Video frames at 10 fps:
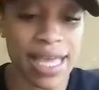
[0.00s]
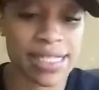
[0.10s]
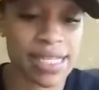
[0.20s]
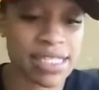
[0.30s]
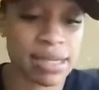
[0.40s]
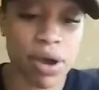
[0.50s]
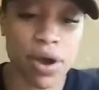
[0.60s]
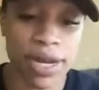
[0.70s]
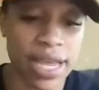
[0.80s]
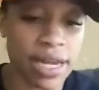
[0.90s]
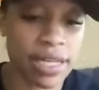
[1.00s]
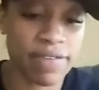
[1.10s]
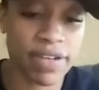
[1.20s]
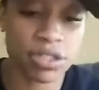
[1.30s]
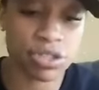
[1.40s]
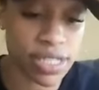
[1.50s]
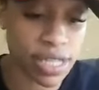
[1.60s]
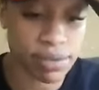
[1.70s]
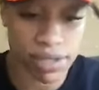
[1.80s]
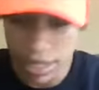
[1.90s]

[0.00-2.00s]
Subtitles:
It says I'm already at 1,100 steps.